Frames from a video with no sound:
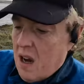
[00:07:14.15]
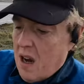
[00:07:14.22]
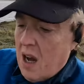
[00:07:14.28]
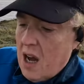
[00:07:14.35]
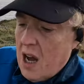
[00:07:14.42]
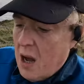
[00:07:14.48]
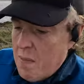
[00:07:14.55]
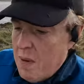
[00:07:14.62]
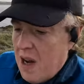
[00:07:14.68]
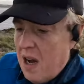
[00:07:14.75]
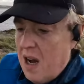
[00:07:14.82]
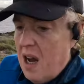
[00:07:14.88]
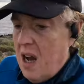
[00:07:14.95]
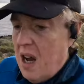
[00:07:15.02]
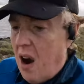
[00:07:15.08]
I
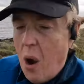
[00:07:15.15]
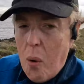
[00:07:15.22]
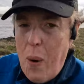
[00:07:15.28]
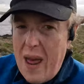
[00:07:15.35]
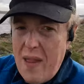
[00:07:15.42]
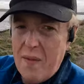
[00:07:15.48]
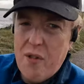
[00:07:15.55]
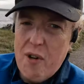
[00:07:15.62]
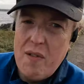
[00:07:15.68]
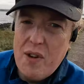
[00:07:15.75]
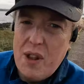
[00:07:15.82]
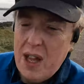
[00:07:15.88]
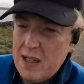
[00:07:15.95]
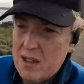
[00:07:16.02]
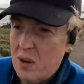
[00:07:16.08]
wear them for
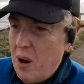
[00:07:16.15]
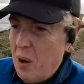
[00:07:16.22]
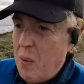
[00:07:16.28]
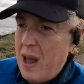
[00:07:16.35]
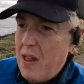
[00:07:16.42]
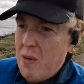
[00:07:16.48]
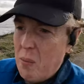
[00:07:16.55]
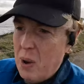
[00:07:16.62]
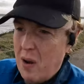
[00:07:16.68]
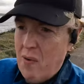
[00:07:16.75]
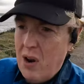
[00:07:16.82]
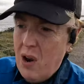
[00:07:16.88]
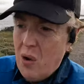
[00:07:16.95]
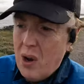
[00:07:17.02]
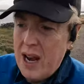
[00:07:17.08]
everything. So I wear them when
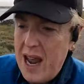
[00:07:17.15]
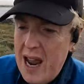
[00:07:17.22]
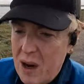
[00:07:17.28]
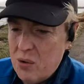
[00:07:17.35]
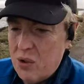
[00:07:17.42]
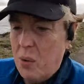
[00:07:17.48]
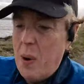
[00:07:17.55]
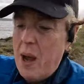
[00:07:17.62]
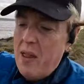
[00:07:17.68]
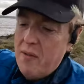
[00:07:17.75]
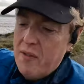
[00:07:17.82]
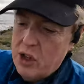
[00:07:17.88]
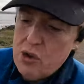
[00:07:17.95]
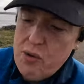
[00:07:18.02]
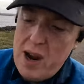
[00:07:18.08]
I'm running on canals, I wear
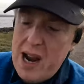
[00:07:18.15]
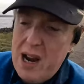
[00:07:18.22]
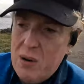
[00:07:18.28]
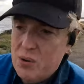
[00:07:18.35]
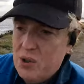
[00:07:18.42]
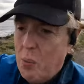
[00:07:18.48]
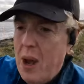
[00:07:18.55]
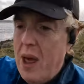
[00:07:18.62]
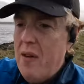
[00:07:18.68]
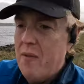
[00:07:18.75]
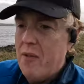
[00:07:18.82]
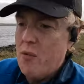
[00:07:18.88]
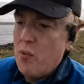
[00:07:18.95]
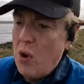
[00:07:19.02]
them for trails, I wear them for